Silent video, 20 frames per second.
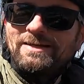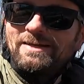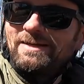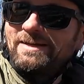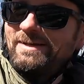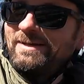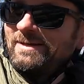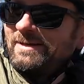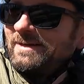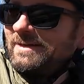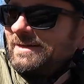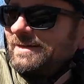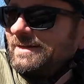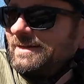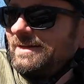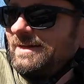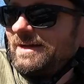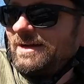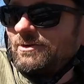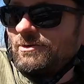
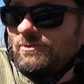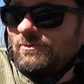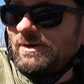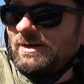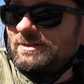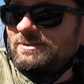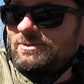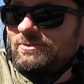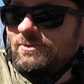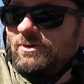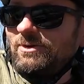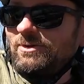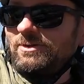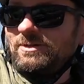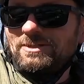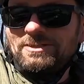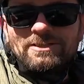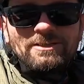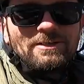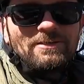We're ready to roll
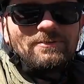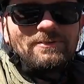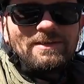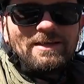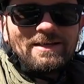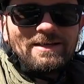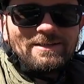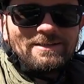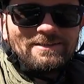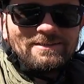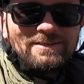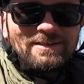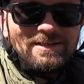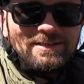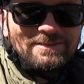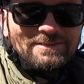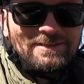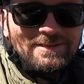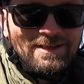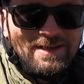this year with Nick and the
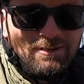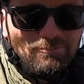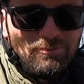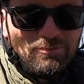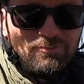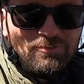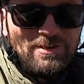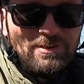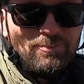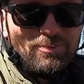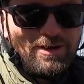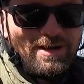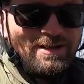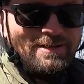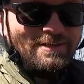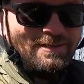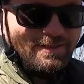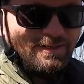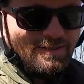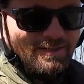Sticks. And we're
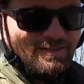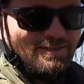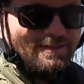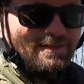rebranded.